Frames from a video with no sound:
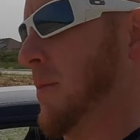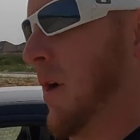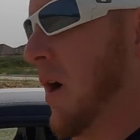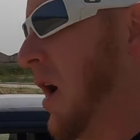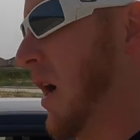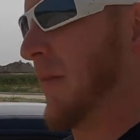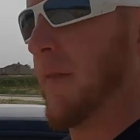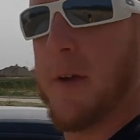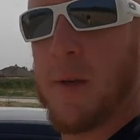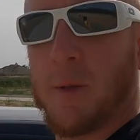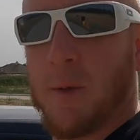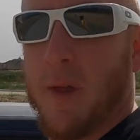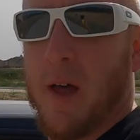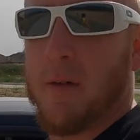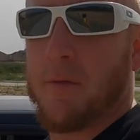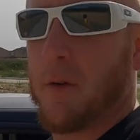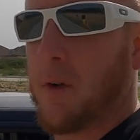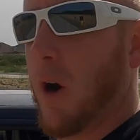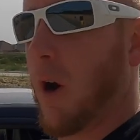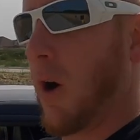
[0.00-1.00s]
obvious with
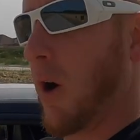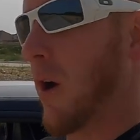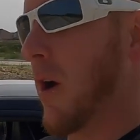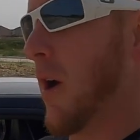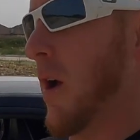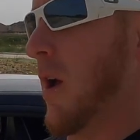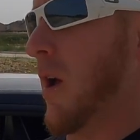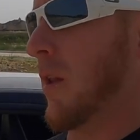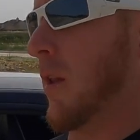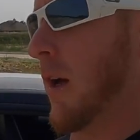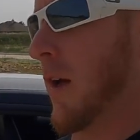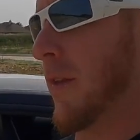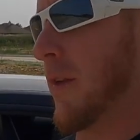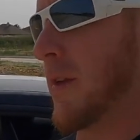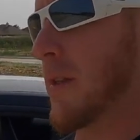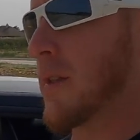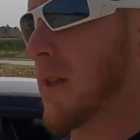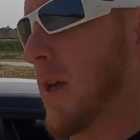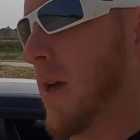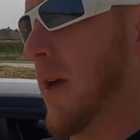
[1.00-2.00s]
having a car like
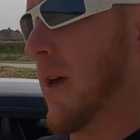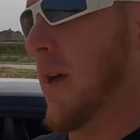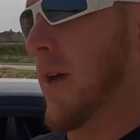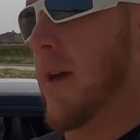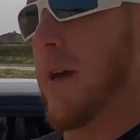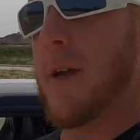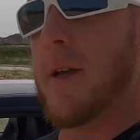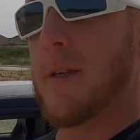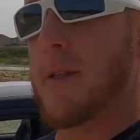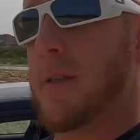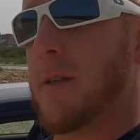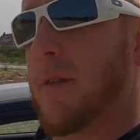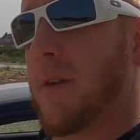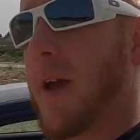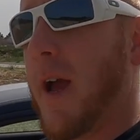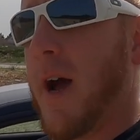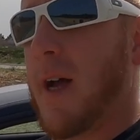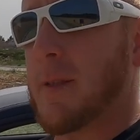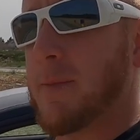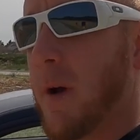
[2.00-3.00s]
this, is the
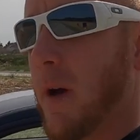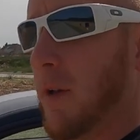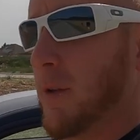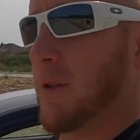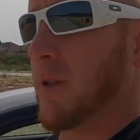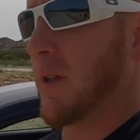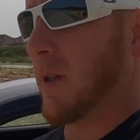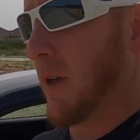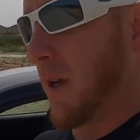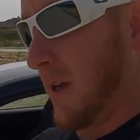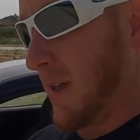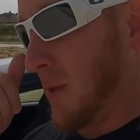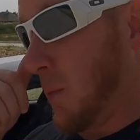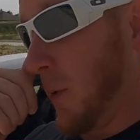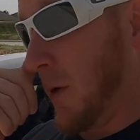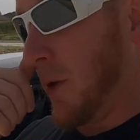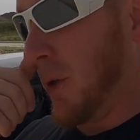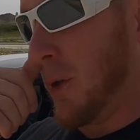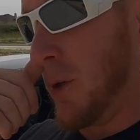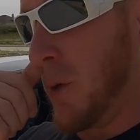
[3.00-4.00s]
gas mileage. Because
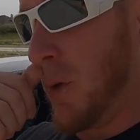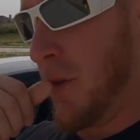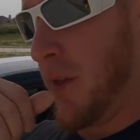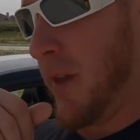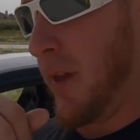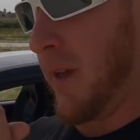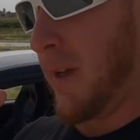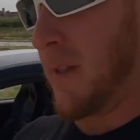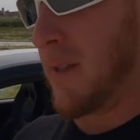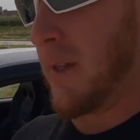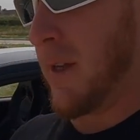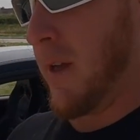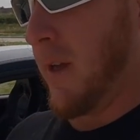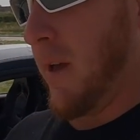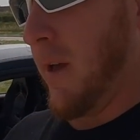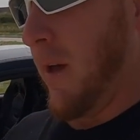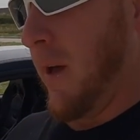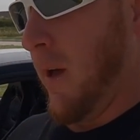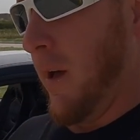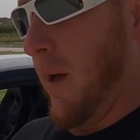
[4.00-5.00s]
when you do things
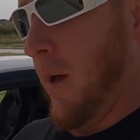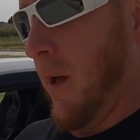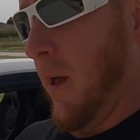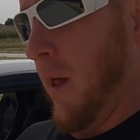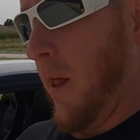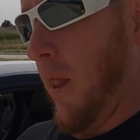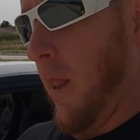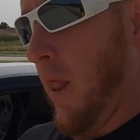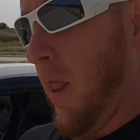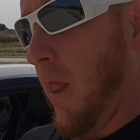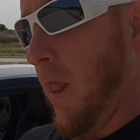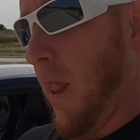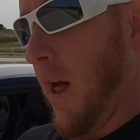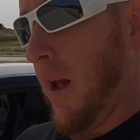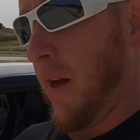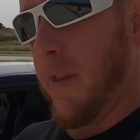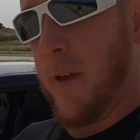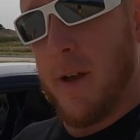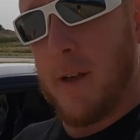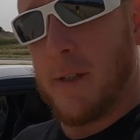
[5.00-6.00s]

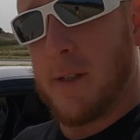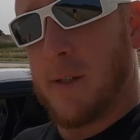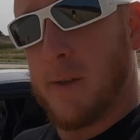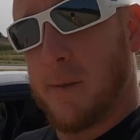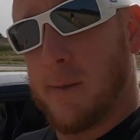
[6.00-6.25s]
like this,